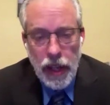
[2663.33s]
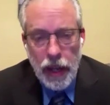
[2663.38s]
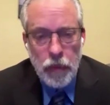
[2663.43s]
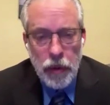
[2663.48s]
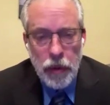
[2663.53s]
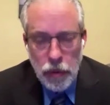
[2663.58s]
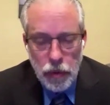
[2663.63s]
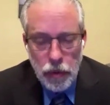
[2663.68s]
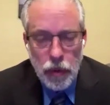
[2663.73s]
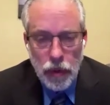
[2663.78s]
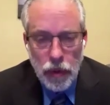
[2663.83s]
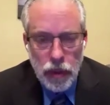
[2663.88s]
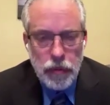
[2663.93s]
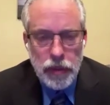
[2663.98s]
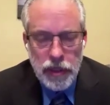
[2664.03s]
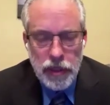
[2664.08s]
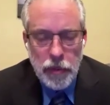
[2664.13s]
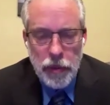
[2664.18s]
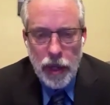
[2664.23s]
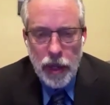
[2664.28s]
and we would
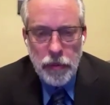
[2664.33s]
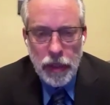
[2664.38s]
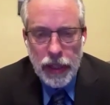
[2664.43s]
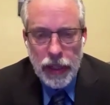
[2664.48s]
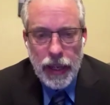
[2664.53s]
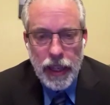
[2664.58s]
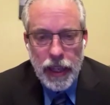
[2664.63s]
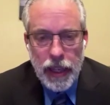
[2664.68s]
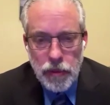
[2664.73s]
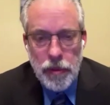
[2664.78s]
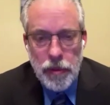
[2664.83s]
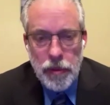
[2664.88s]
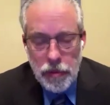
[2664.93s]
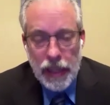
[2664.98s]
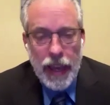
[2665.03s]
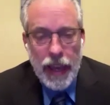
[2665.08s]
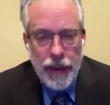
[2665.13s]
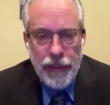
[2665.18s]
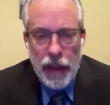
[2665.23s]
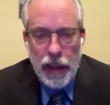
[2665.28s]
work with the public as we
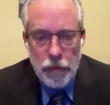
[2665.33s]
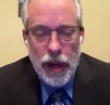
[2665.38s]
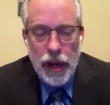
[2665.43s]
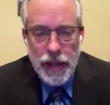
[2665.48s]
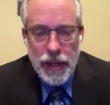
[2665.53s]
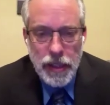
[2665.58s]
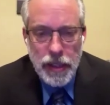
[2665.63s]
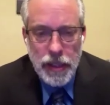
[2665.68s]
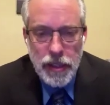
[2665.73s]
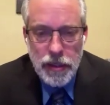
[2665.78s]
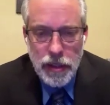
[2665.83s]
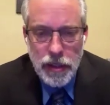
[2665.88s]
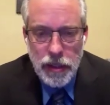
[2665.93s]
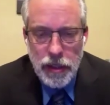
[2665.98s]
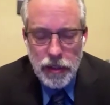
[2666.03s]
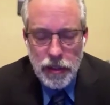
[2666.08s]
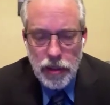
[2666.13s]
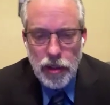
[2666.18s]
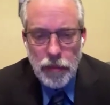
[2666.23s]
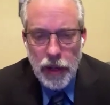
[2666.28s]
began that process
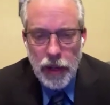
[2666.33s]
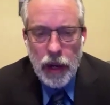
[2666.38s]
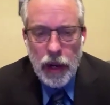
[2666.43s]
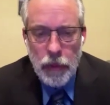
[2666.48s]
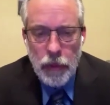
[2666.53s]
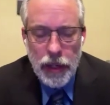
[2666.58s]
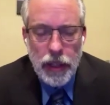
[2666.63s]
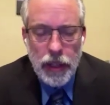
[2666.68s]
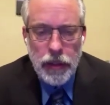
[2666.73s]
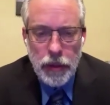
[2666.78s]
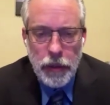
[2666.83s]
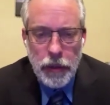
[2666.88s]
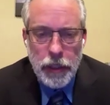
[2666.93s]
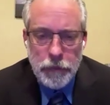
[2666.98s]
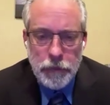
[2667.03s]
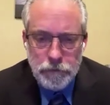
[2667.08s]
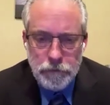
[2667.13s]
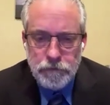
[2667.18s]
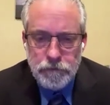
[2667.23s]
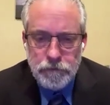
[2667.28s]
to determine how we could do
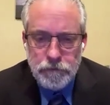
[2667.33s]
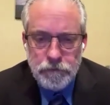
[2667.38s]
it.